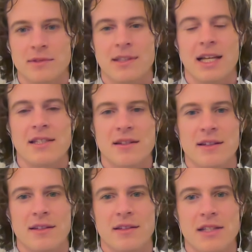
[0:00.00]
That's
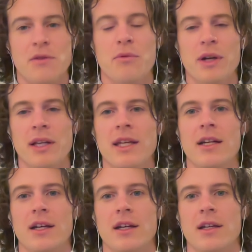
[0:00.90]
a really
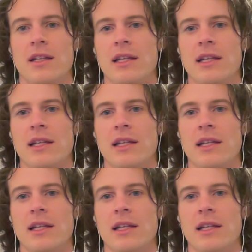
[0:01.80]
good